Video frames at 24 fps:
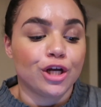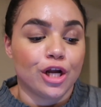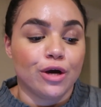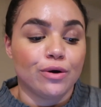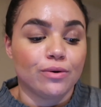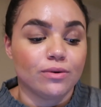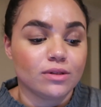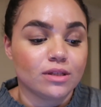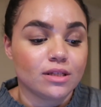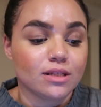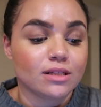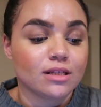
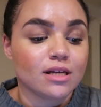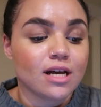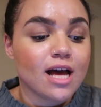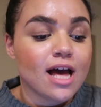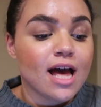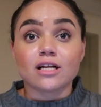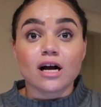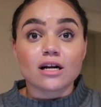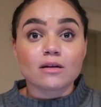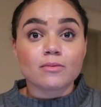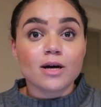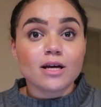notes. I
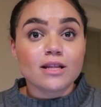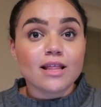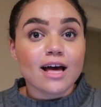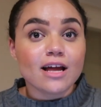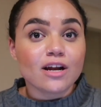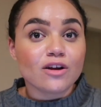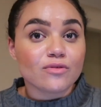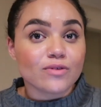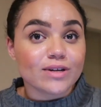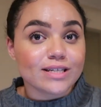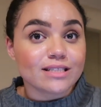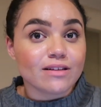talked about that
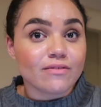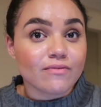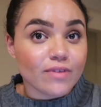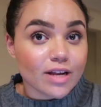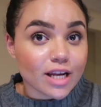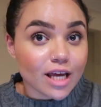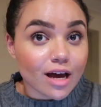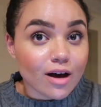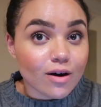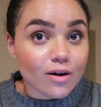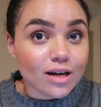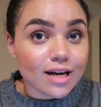in a recent
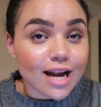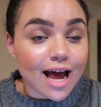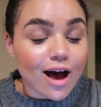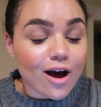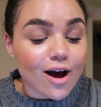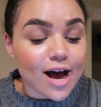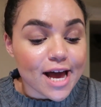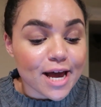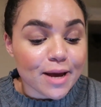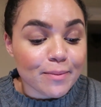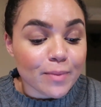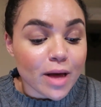video on how
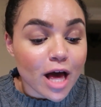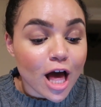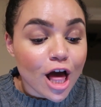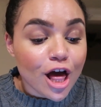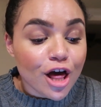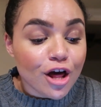I'm